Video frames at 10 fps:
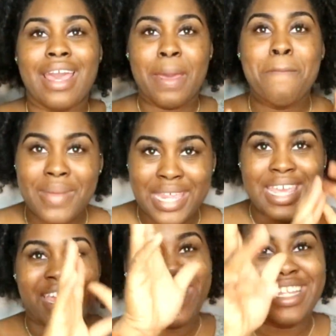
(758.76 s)
a
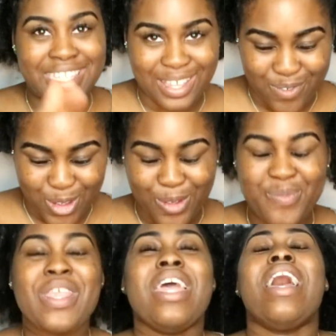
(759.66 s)
mini
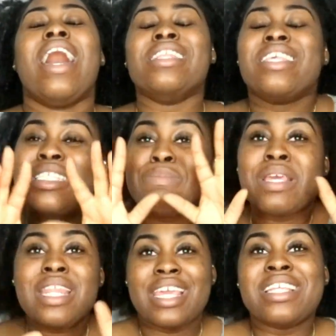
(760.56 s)
interview. And this
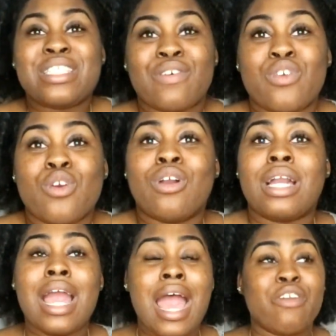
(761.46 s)
mini interview
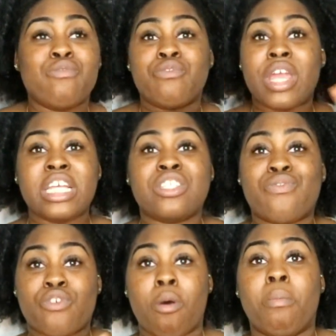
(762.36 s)
can range
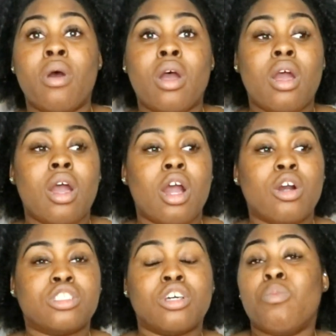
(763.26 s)
from
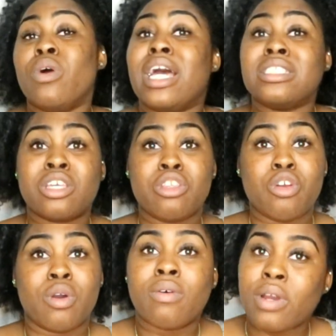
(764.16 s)
someone asking
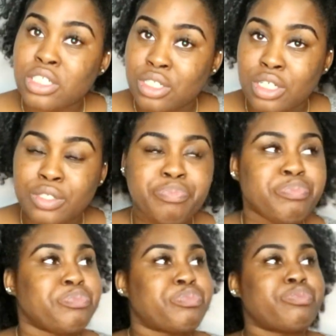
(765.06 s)
you a question,
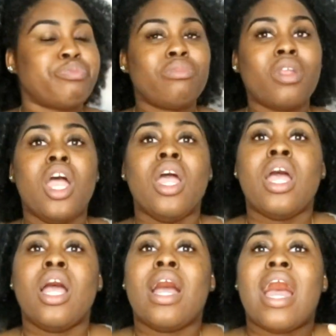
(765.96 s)

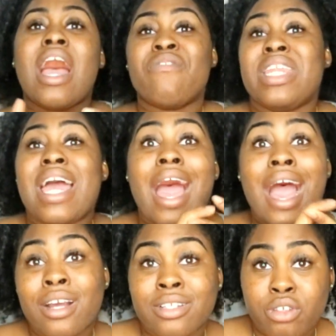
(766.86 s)
having
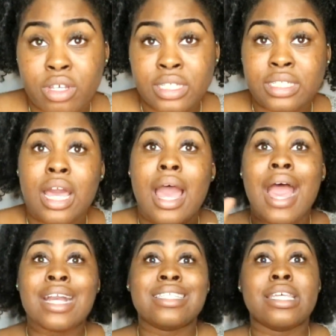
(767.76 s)
actors
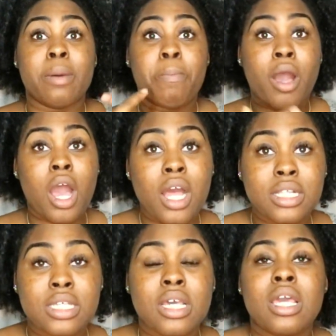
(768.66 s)
acting a
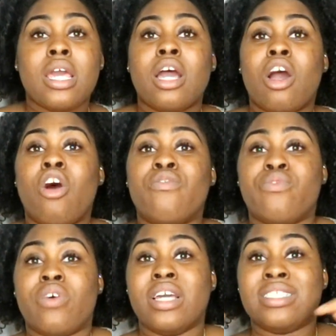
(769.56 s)
part
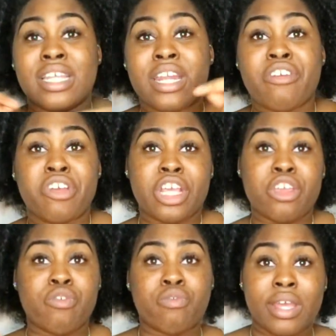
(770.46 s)
of a scenario
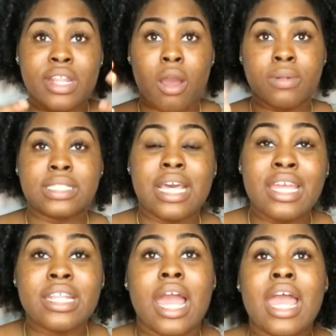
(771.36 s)
that you read
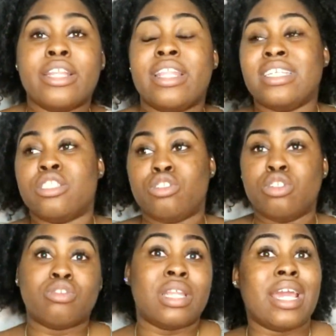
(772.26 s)
outside, and there's
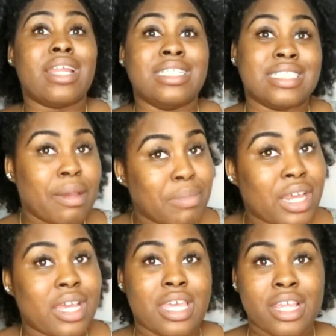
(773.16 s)
usually an
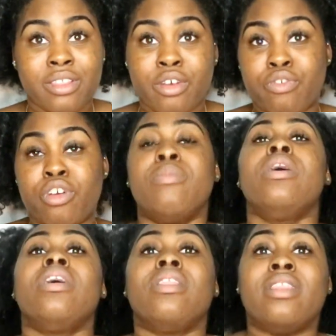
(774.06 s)
examiner in the room
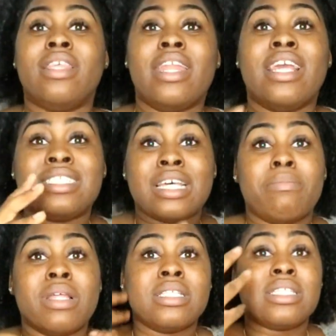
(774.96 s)
that then
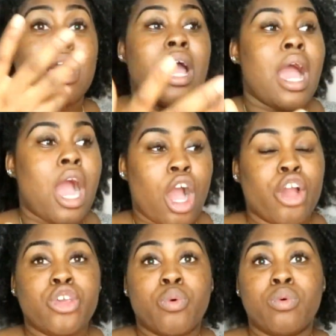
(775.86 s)
examines how
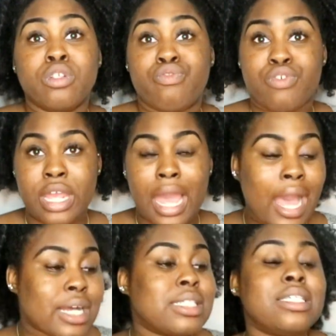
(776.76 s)
you would
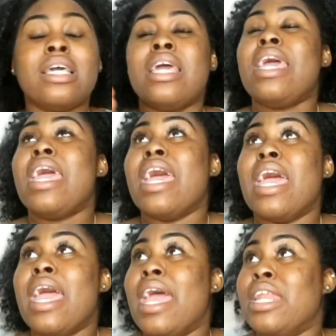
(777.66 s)
react.
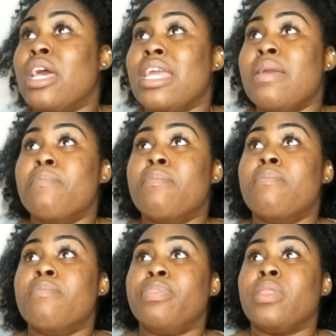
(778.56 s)
And
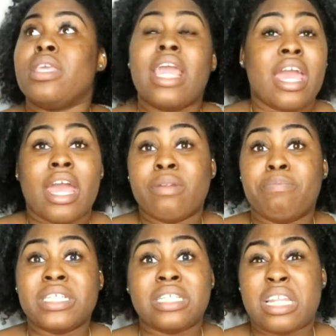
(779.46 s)
yeah, and
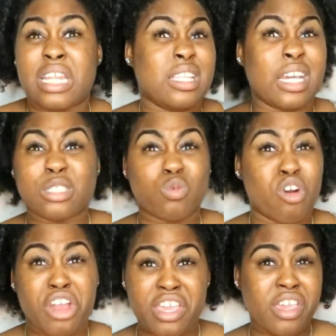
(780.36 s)
basically that's
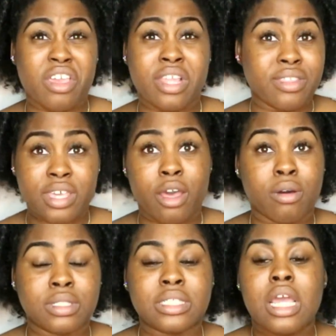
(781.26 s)
what it
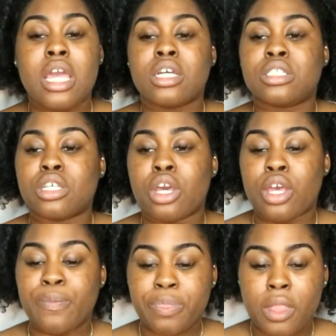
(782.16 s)
entails.
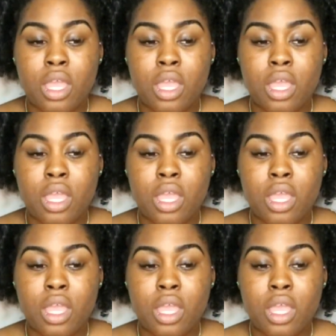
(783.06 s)
So